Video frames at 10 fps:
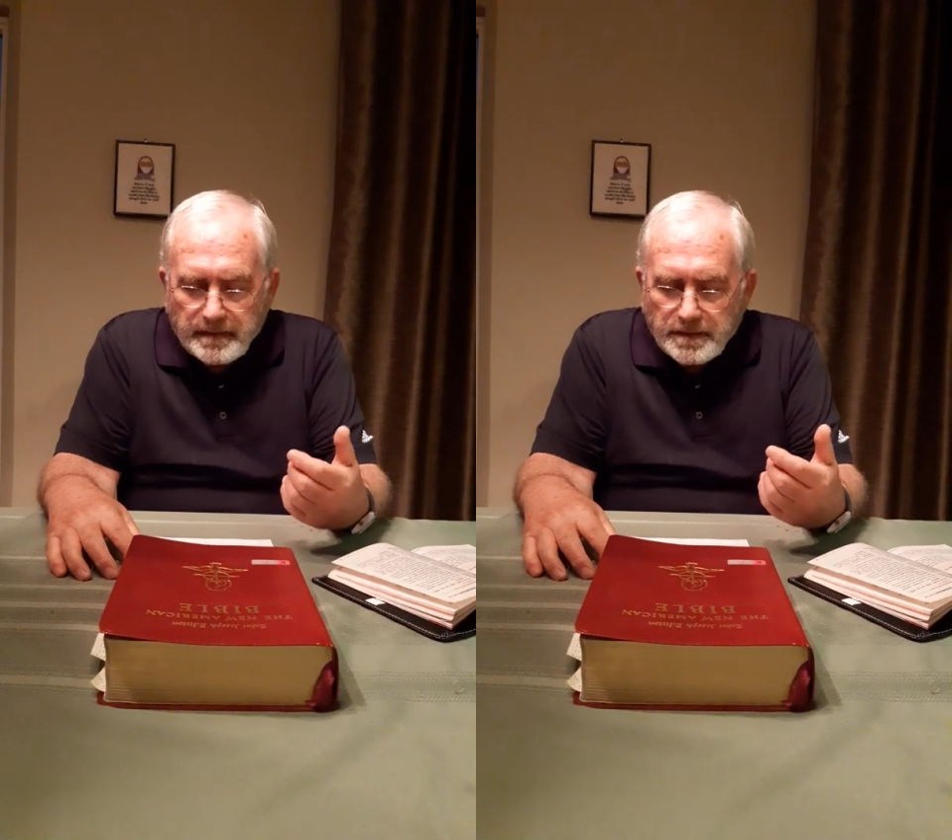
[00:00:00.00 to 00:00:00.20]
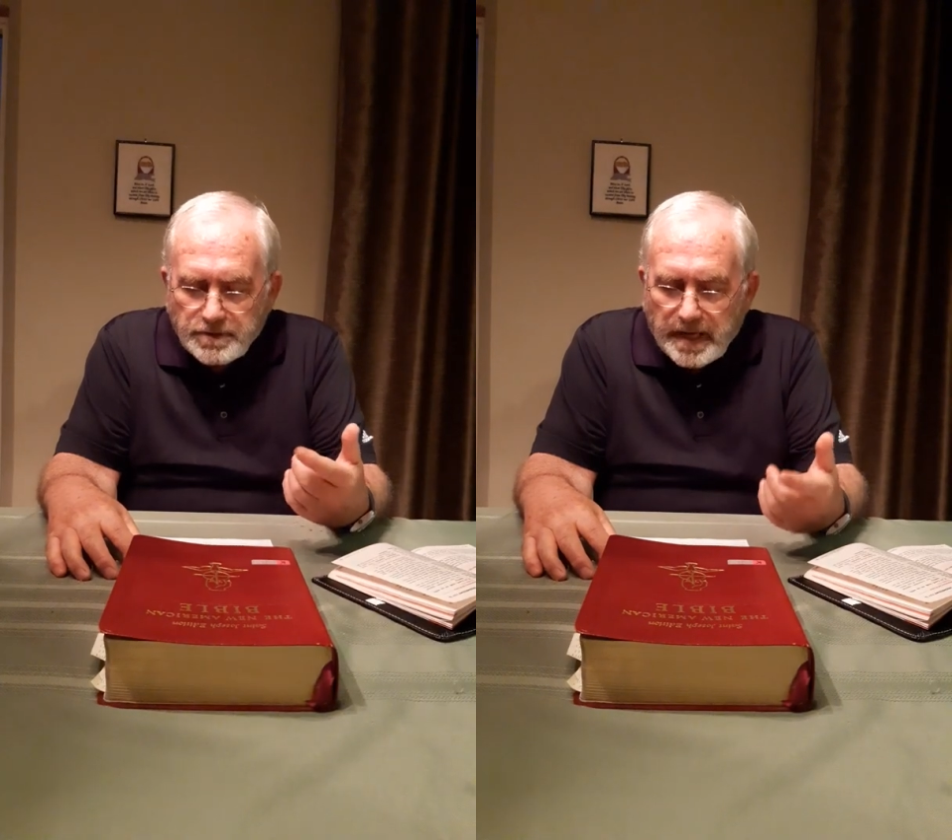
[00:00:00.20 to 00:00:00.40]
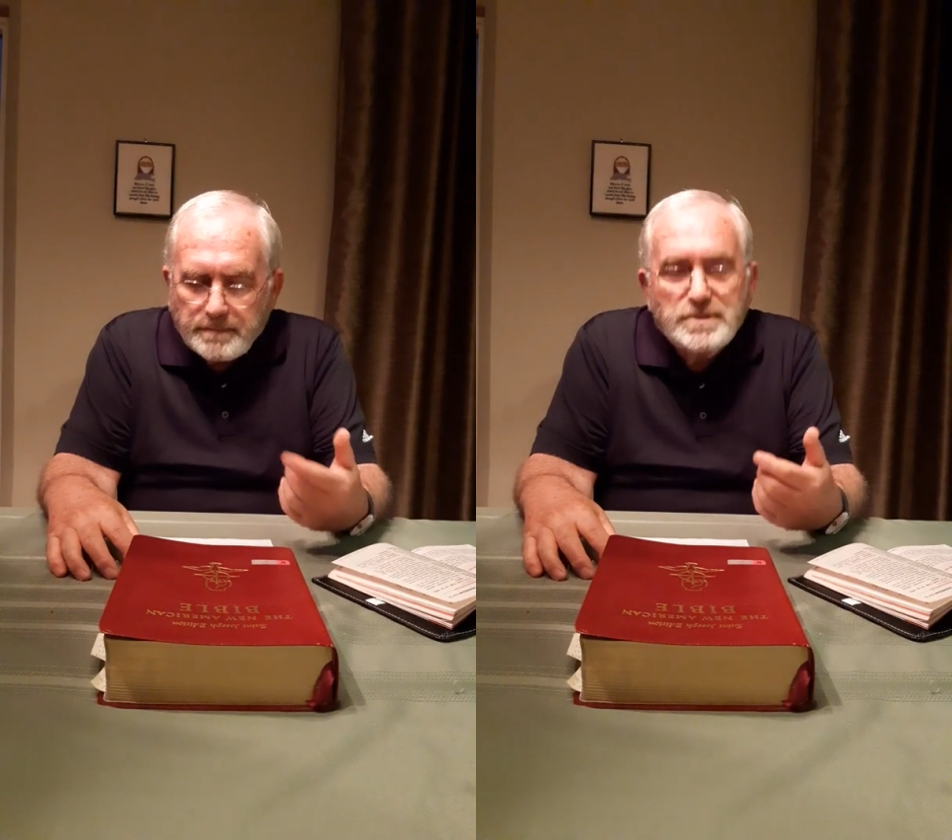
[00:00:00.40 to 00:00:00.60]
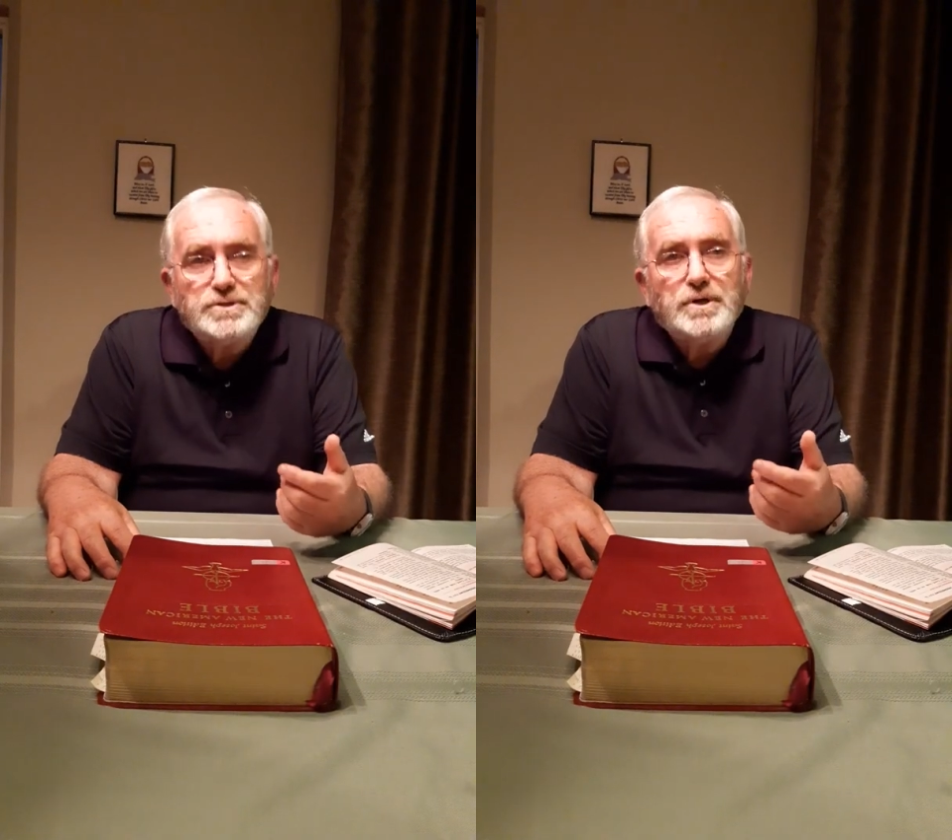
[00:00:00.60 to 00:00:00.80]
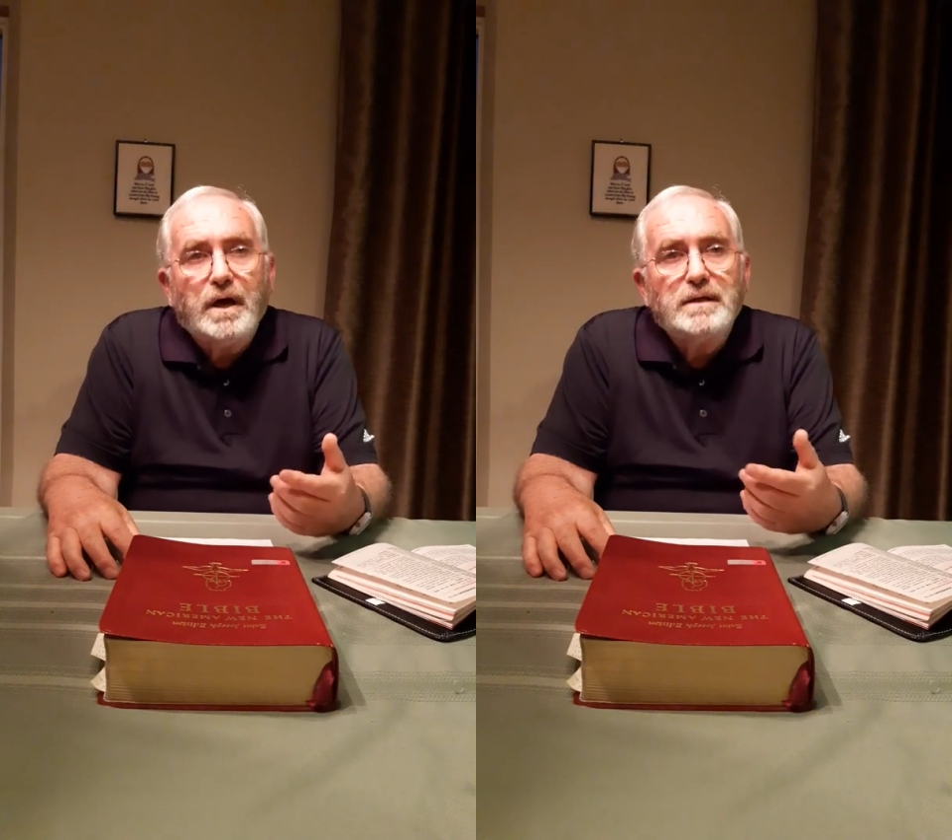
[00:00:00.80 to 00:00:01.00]
James and
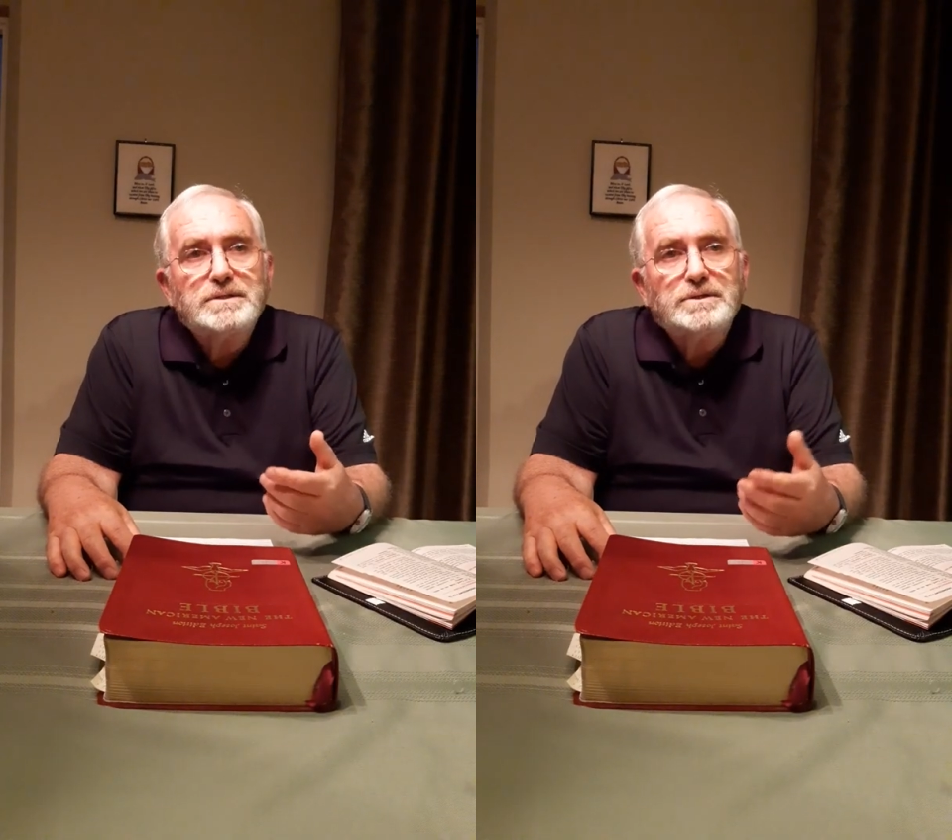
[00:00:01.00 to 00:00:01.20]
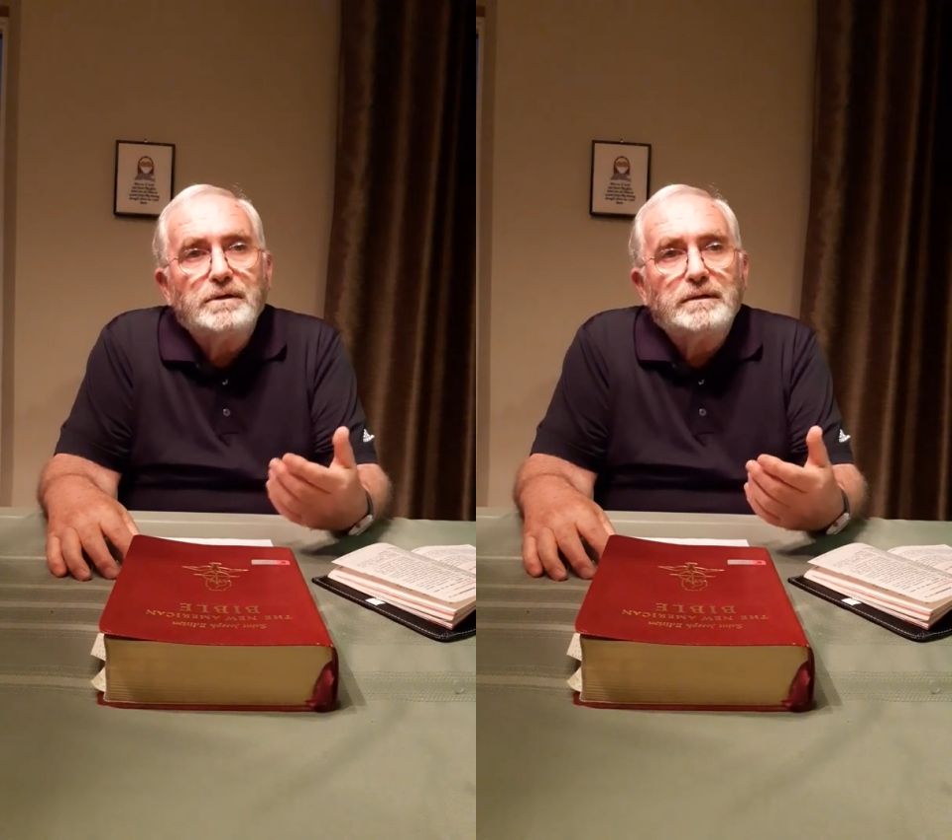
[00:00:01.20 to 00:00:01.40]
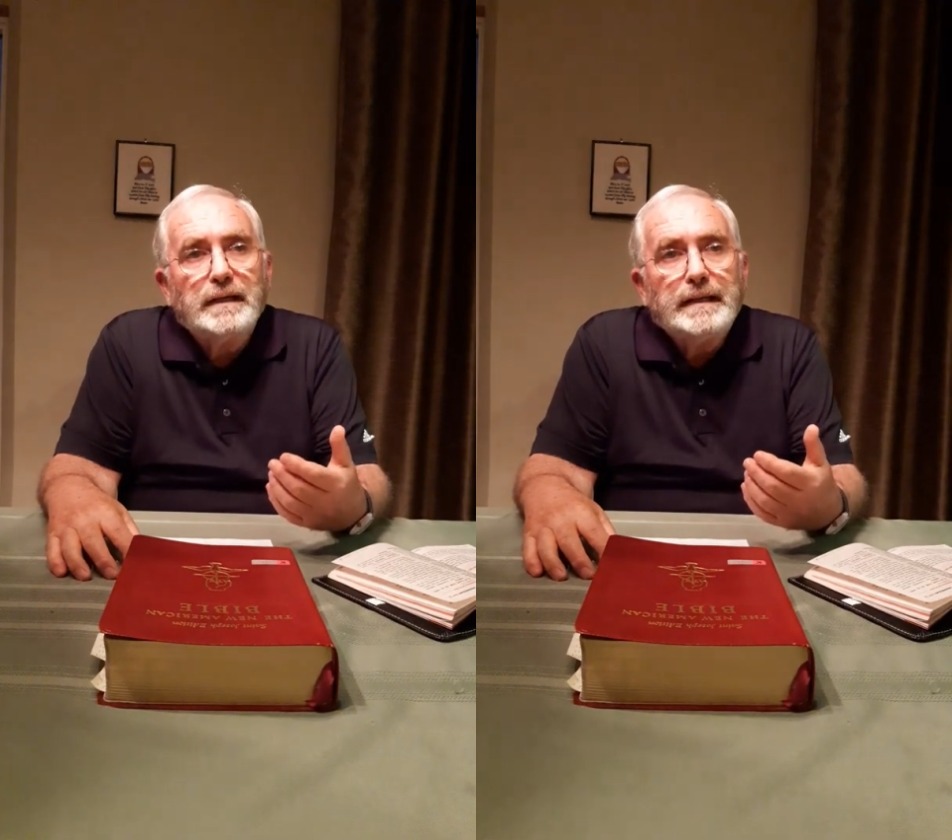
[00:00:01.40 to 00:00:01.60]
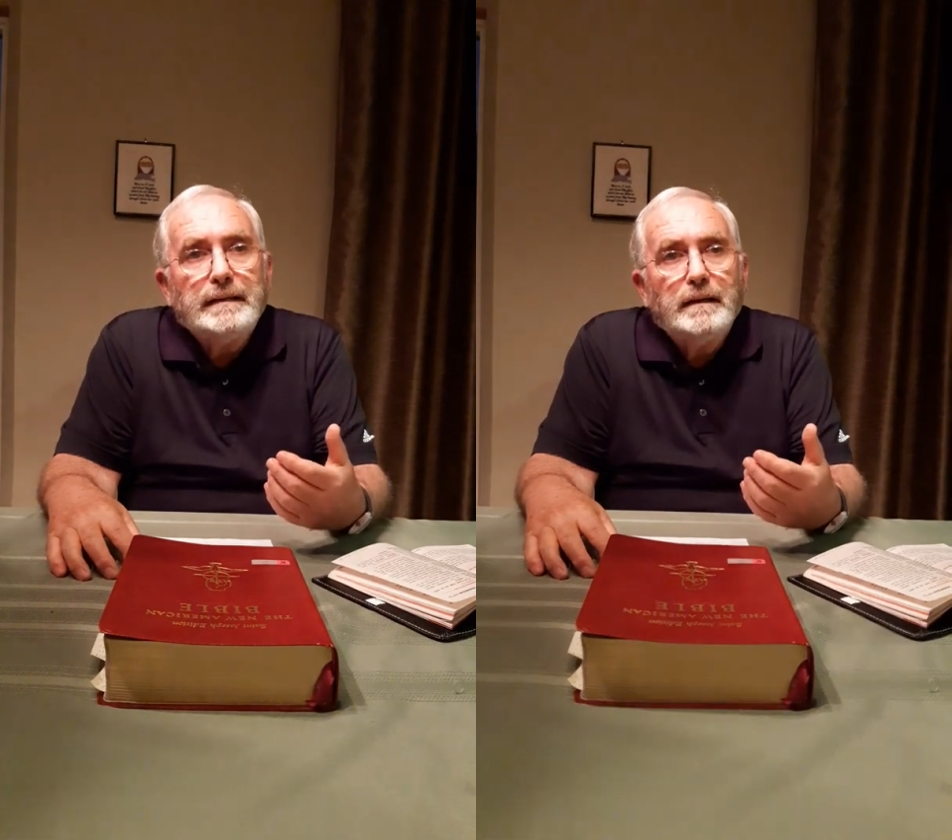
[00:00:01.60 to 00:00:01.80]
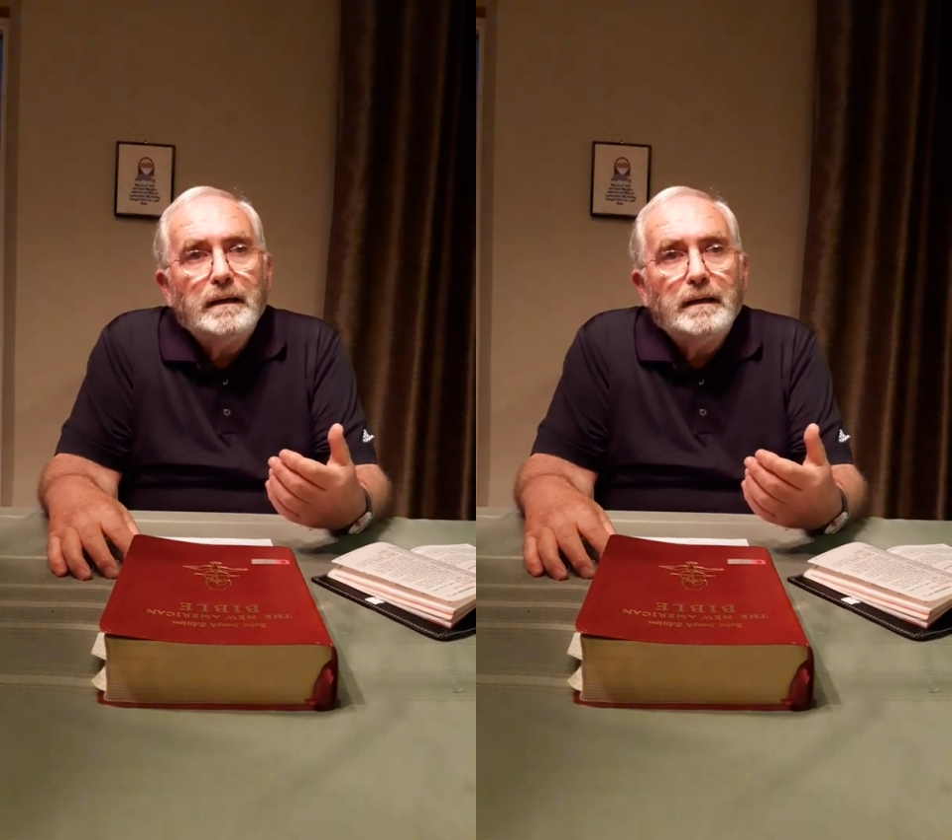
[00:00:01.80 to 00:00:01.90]
John, certainly,